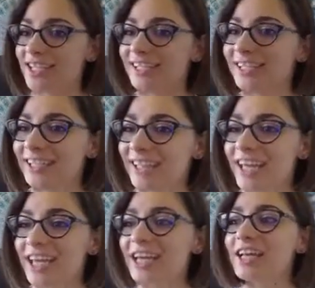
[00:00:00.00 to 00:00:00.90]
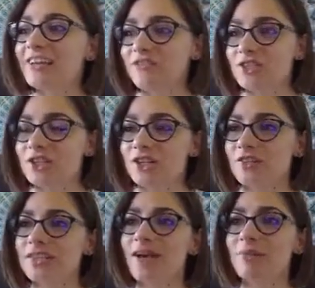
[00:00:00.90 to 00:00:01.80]
If it
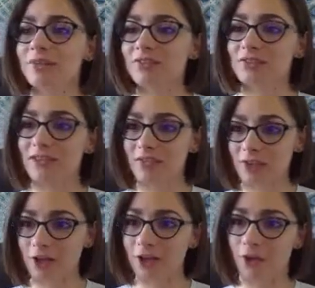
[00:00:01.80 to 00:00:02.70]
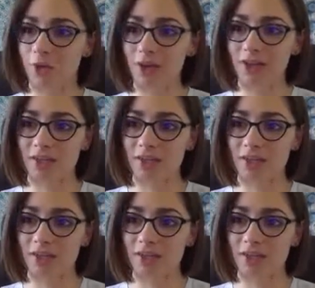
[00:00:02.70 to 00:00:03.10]
shows up, and if you're living in your worth,